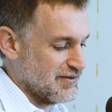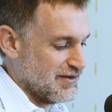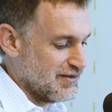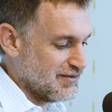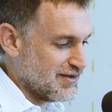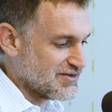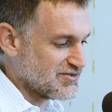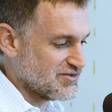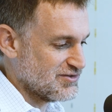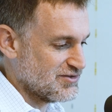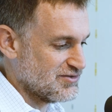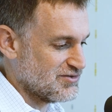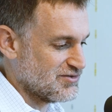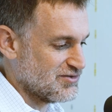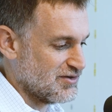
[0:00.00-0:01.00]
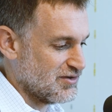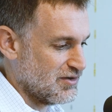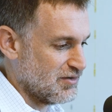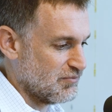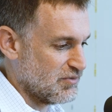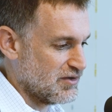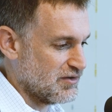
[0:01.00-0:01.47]
elections
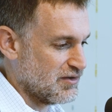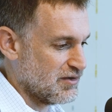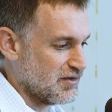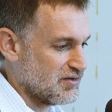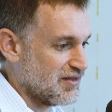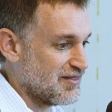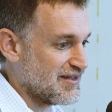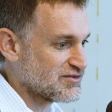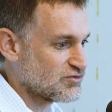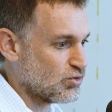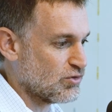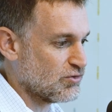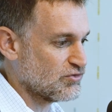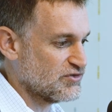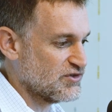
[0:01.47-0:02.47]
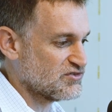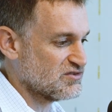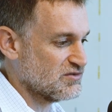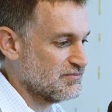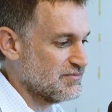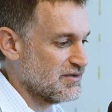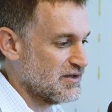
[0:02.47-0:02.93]
and the electoral
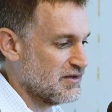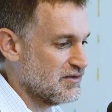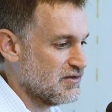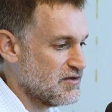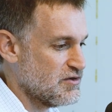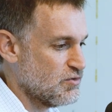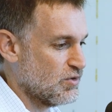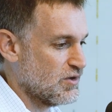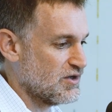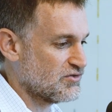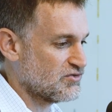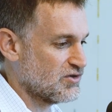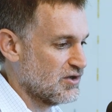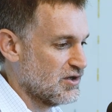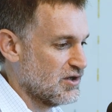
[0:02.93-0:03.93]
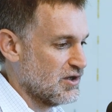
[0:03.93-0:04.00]
system in the U.S.